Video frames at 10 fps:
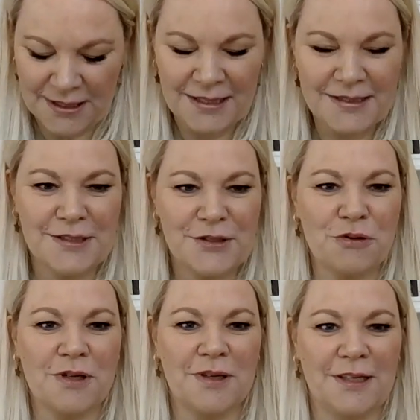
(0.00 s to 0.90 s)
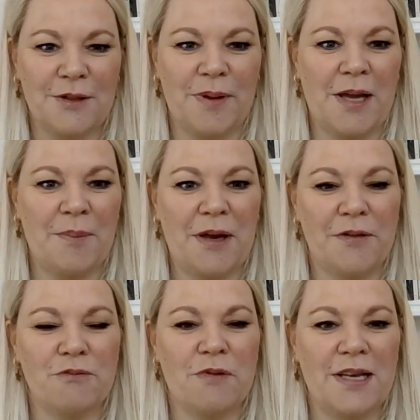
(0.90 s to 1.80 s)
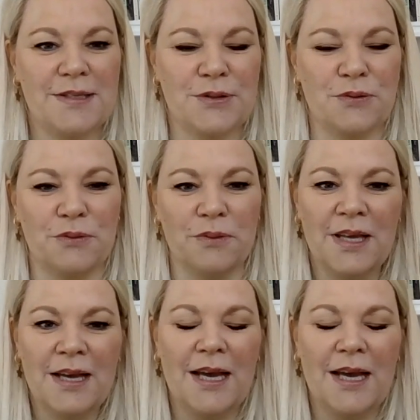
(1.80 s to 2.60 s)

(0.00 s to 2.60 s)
But let's talk a little bit about the Red School.